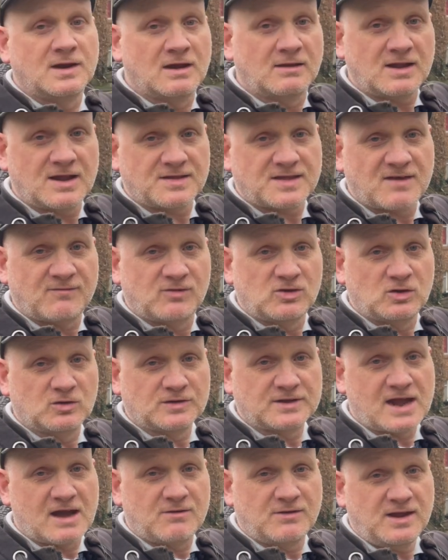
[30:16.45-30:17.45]
Now let's have a
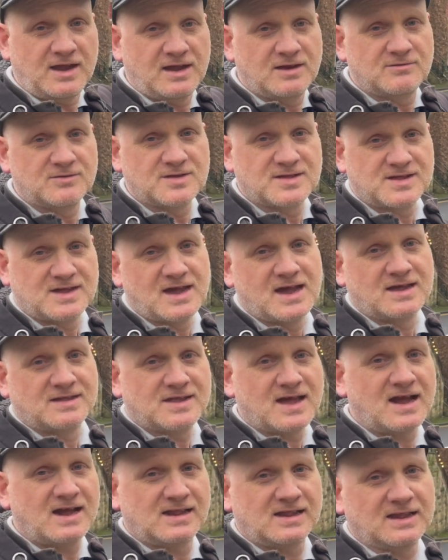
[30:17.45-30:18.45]
look down here and see
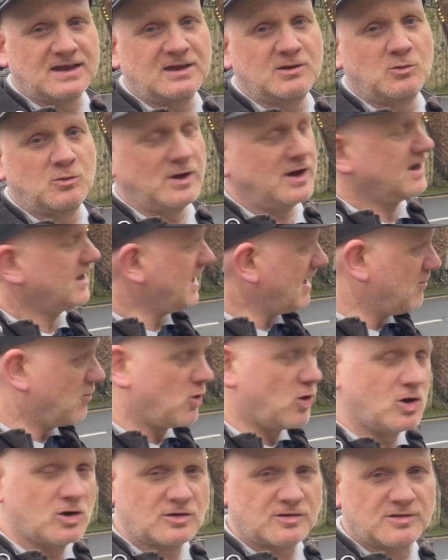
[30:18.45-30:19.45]
exactly where Ken
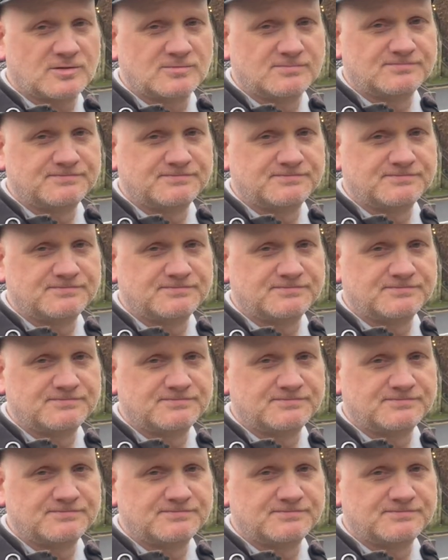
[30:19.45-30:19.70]
walked.